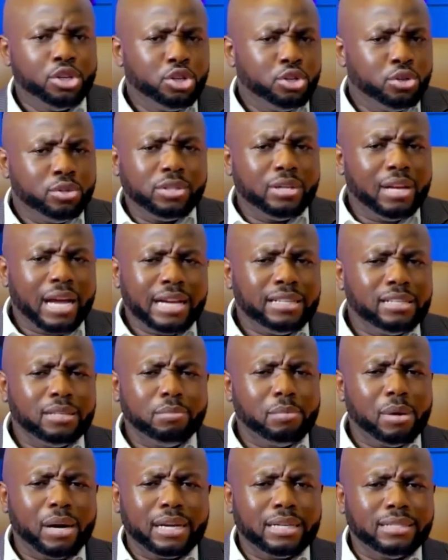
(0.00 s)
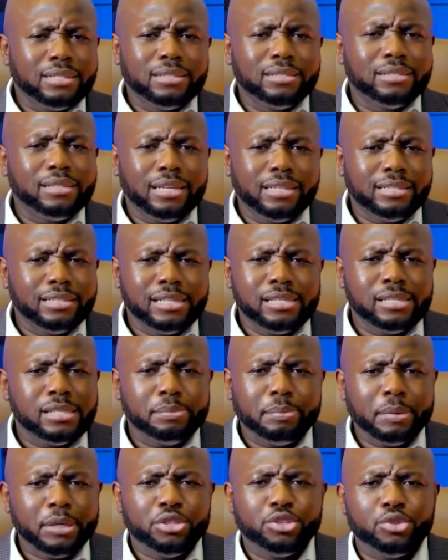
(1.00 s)
Utilizing market intelligence
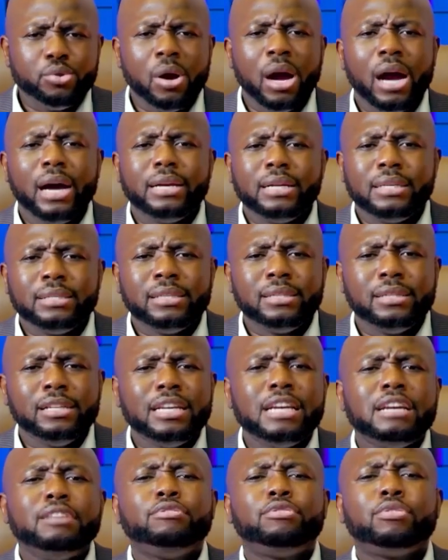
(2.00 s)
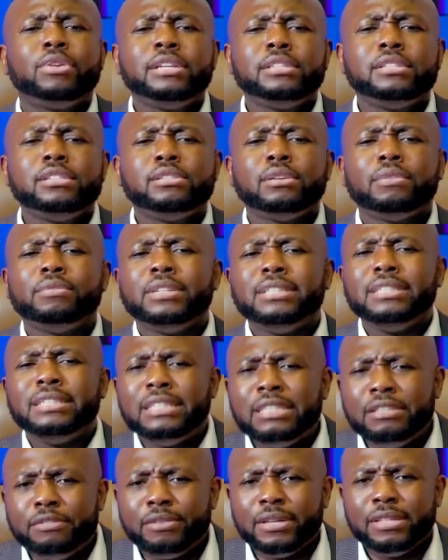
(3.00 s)
speaks to harnessing the influences of the
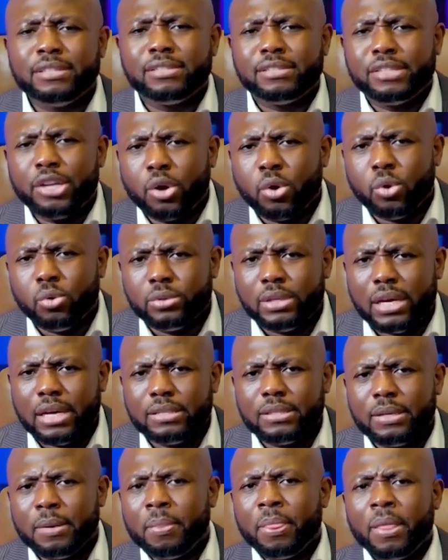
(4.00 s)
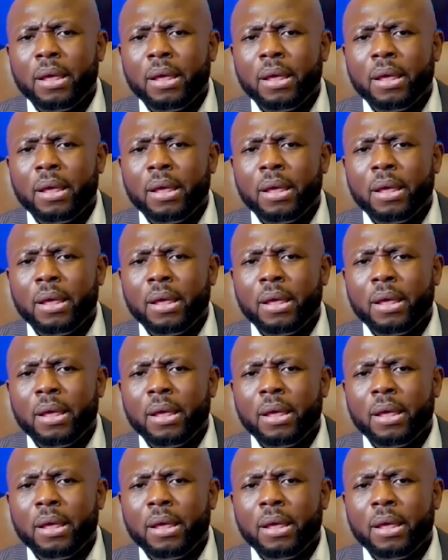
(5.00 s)
different stakeholders